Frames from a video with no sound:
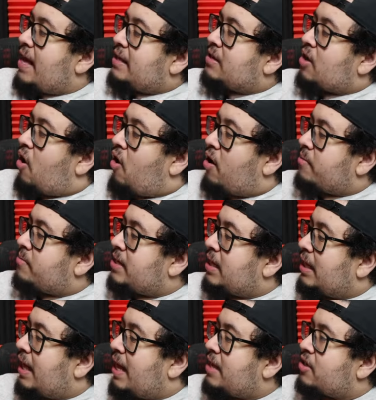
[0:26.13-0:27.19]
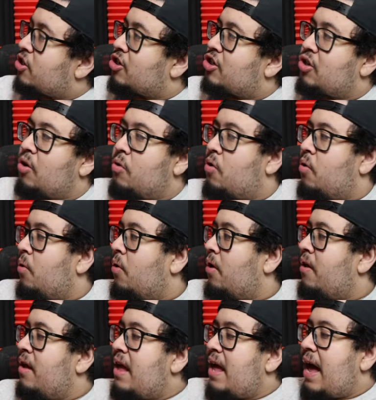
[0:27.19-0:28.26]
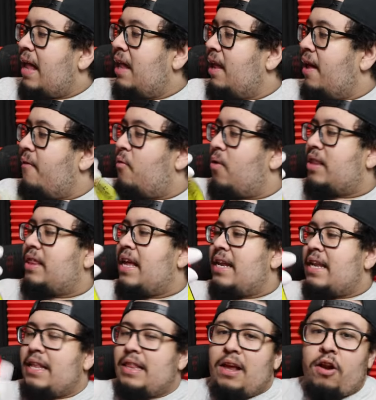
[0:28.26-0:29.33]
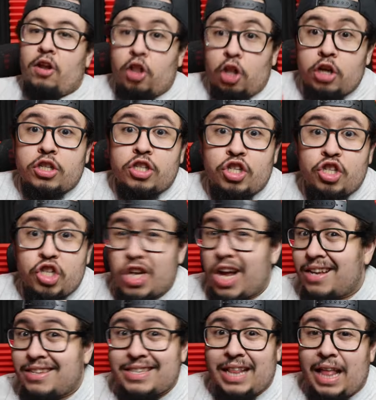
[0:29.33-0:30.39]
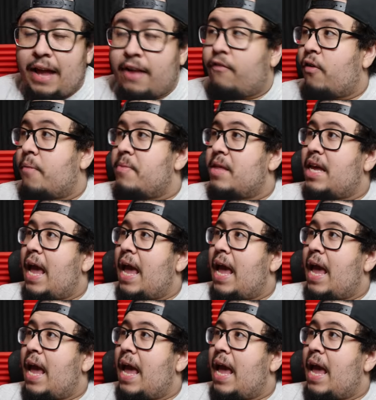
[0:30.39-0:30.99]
His arms and legs are so cool. I love what they did there. Looks just like from the